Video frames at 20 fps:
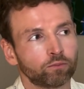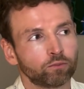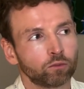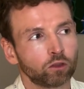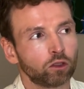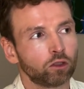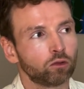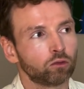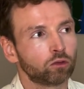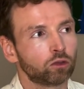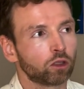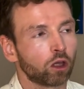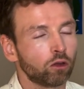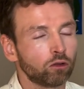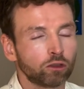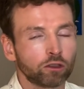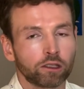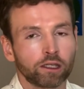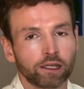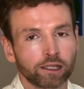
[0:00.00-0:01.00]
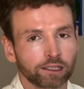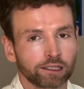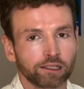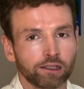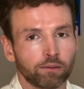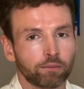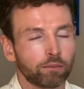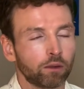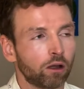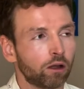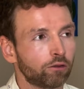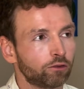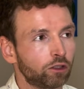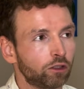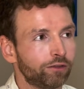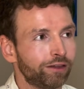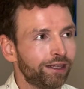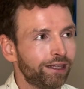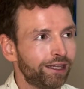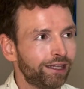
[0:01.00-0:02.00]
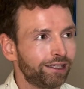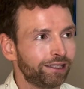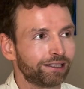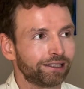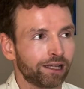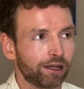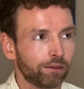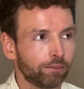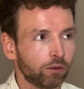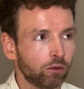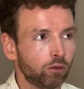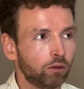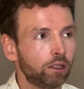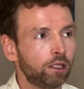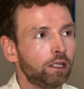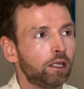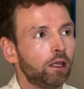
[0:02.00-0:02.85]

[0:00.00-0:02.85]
you go to the next number after you've hit your double,